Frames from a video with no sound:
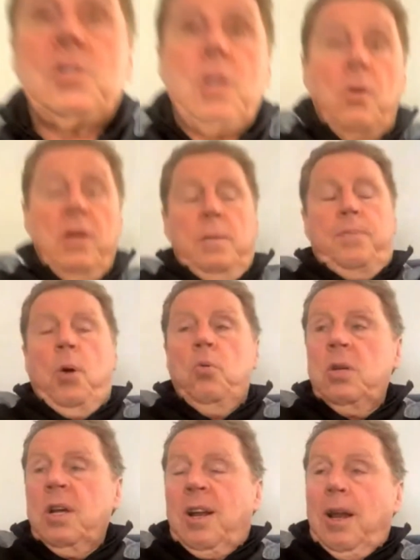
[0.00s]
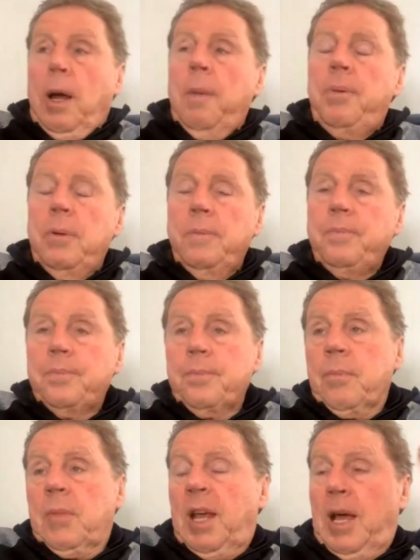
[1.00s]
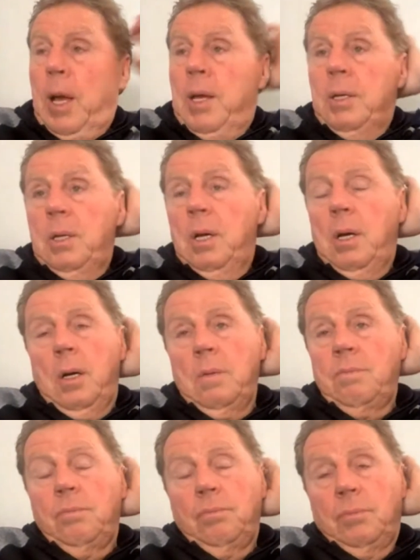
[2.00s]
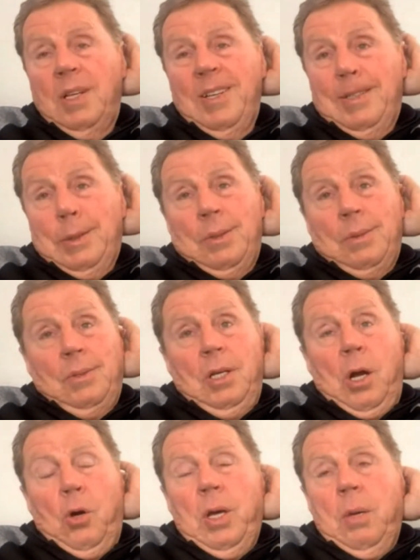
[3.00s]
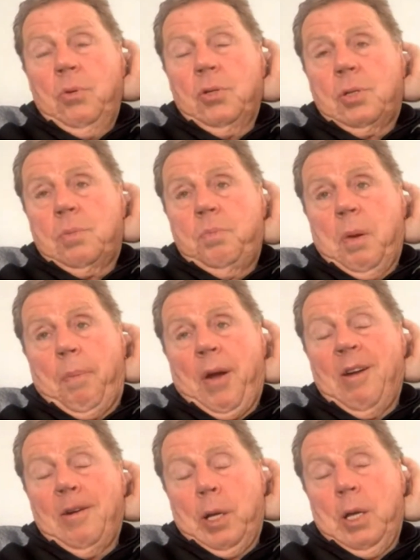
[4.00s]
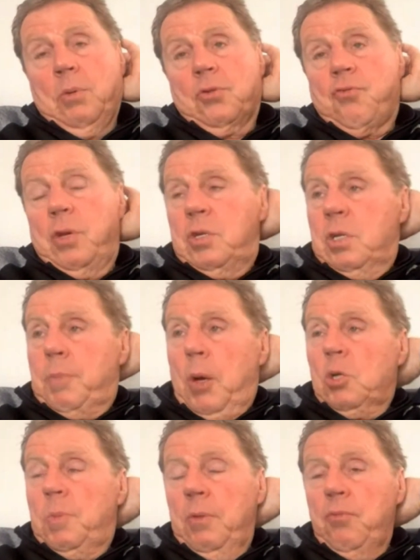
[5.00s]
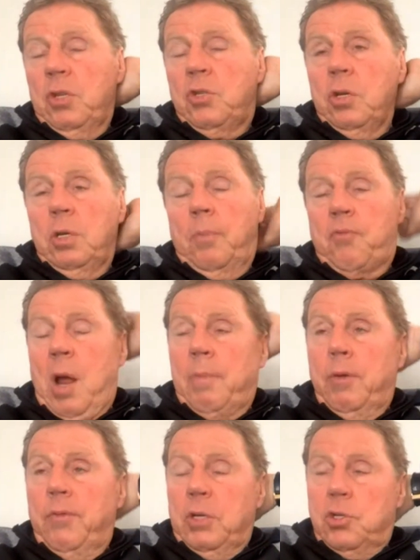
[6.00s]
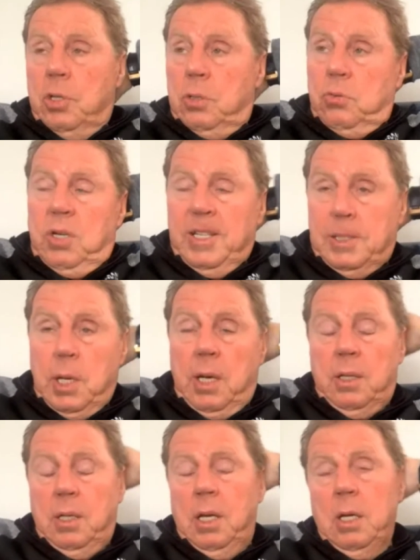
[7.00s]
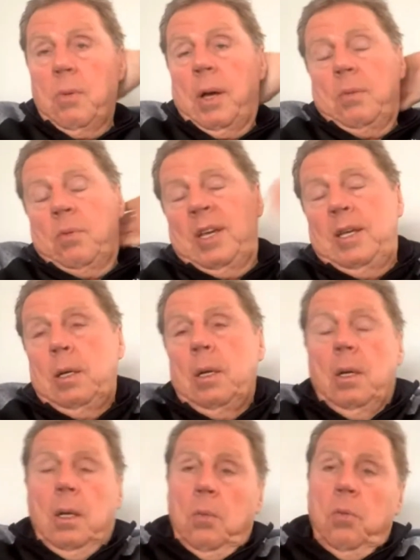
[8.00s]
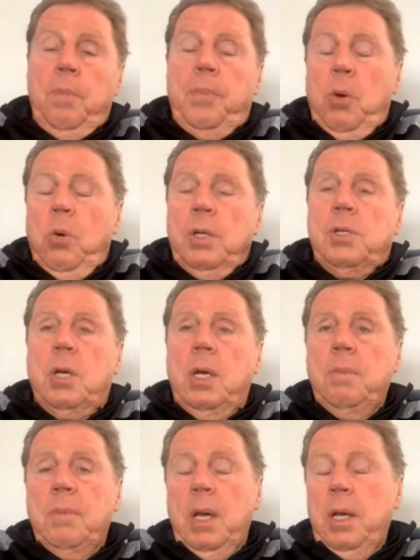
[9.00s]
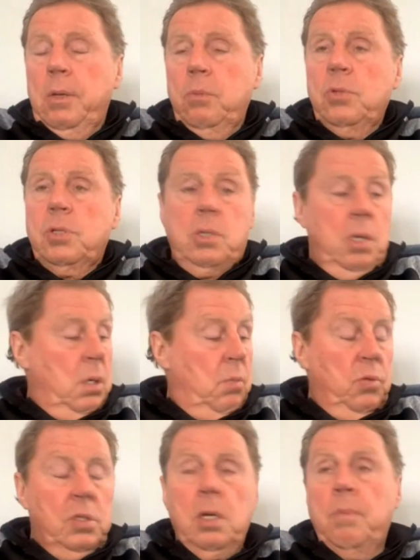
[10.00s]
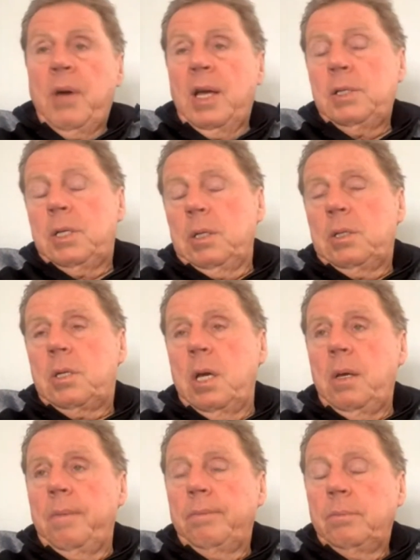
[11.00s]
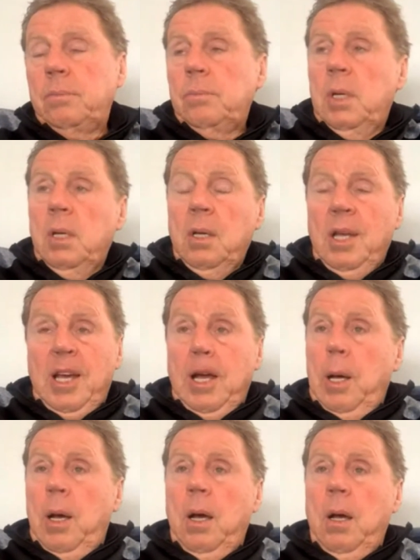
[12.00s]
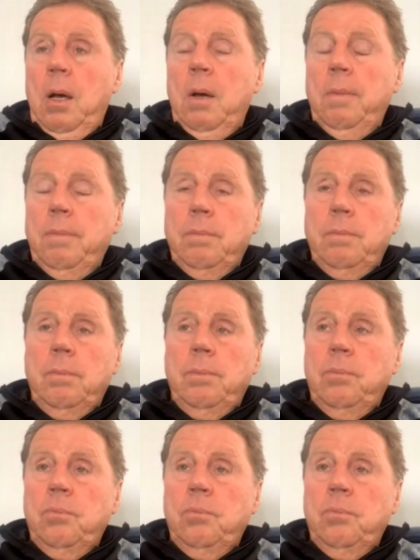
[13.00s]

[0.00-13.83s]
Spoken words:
bought the club, and you know, he was rich. He's supposed to be richer than Abramovich and all this, that, and anyway, we built a team there that was an amazing team, and